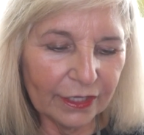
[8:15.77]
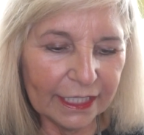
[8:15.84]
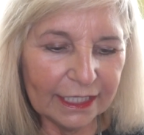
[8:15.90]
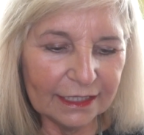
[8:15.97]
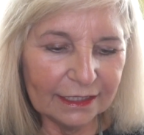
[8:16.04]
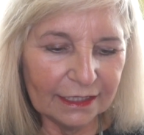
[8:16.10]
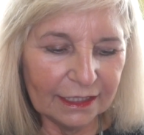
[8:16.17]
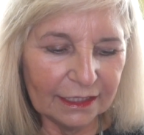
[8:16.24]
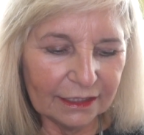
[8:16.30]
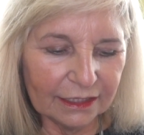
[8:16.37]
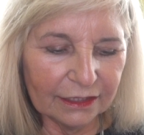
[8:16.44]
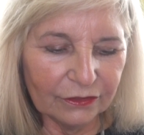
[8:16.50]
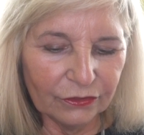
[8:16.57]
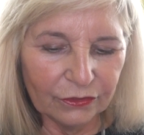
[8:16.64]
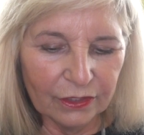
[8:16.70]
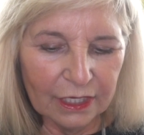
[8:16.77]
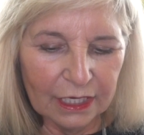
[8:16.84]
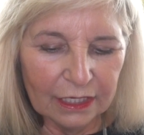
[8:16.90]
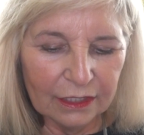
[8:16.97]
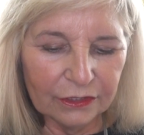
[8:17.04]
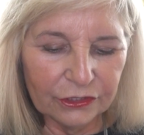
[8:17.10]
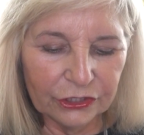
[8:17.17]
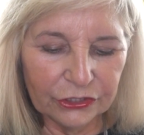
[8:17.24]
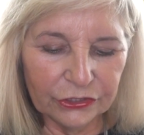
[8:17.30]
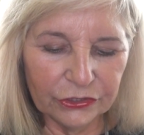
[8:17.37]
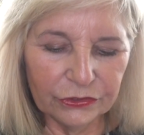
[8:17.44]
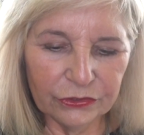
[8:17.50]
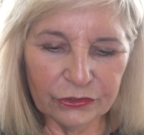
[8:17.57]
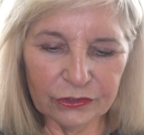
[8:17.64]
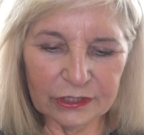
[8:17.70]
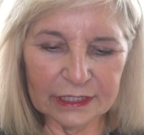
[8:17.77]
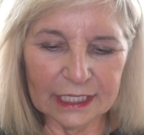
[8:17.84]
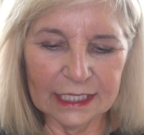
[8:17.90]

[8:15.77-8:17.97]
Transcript: easy to choose,